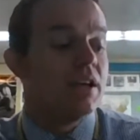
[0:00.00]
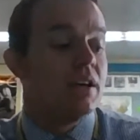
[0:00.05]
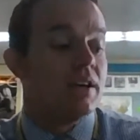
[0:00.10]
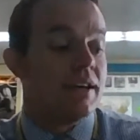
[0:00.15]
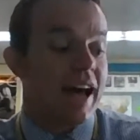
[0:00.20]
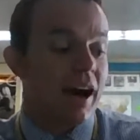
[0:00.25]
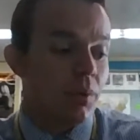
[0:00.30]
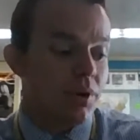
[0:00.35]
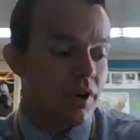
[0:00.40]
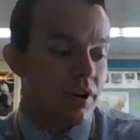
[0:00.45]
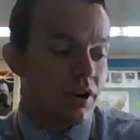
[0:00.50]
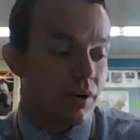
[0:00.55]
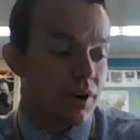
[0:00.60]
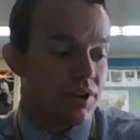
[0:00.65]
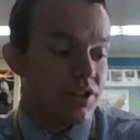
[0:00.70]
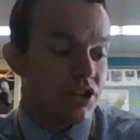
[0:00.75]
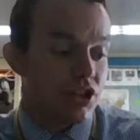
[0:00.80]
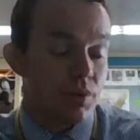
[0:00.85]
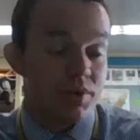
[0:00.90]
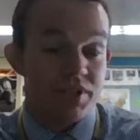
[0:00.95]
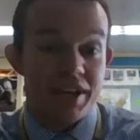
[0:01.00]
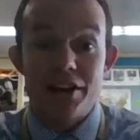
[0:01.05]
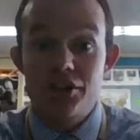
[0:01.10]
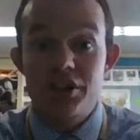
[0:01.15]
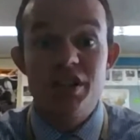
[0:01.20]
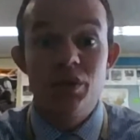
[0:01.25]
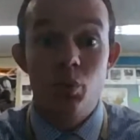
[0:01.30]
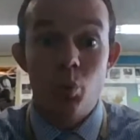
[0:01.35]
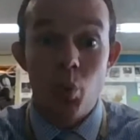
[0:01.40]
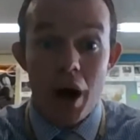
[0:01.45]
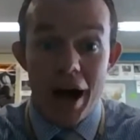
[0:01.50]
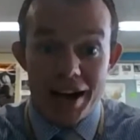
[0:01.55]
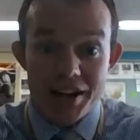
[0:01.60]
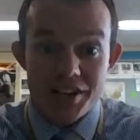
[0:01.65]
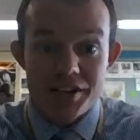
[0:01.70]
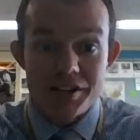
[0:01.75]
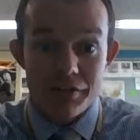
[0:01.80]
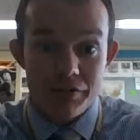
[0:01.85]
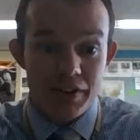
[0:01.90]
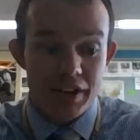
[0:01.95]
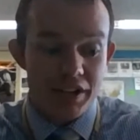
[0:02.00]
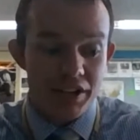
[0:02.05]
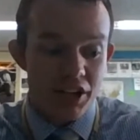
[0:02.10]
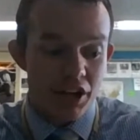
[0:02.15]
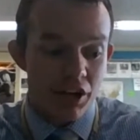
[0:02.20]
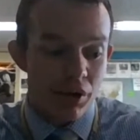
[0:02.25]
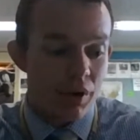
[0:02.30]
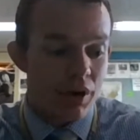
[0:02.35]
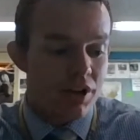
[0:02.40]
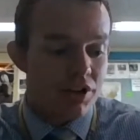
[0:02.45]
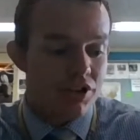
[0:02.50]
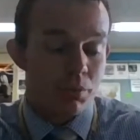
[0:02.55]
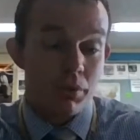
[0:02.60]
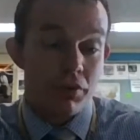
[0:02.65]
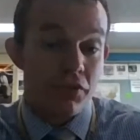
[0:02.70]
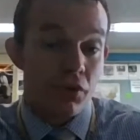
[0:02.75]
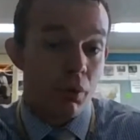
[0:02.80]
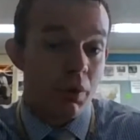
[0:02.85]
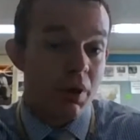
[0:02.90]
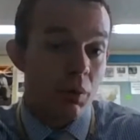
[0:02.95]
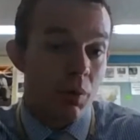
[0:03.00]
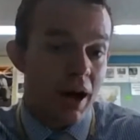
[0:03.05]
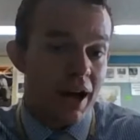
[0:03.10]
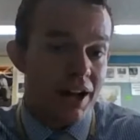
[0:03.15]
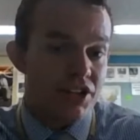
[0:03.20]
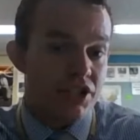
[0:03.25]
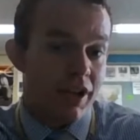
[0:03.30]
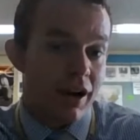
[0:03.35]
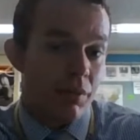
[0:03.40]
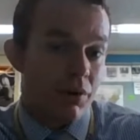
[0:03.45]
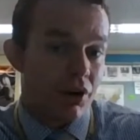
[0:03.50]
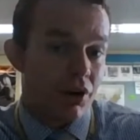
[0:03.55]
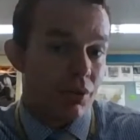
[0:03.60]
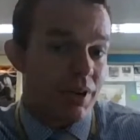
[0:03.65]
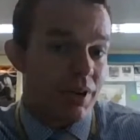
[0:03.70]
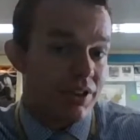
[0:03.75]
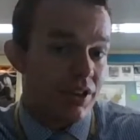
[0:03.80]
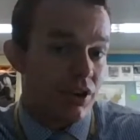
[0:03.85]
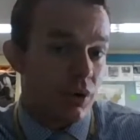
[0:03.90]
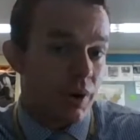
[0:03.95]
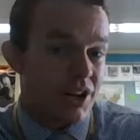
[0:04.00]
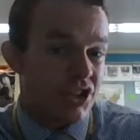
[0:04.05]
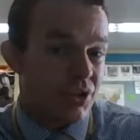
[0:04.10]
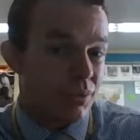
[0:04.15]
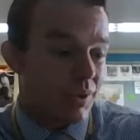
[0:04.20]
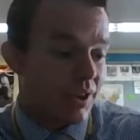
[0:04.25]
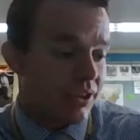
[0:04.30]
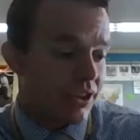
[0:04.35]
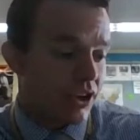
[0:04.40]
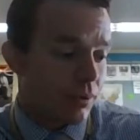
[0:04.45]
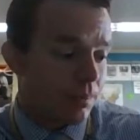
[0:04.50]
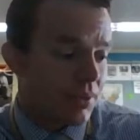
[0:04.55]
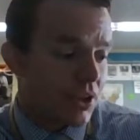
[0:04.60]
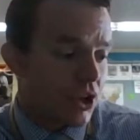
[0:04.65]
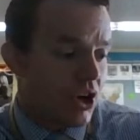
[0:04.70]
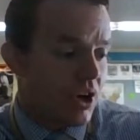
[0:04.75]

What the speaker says: Now what you're going to do is actually watch the video. So before we watch it, I want to read the question with you.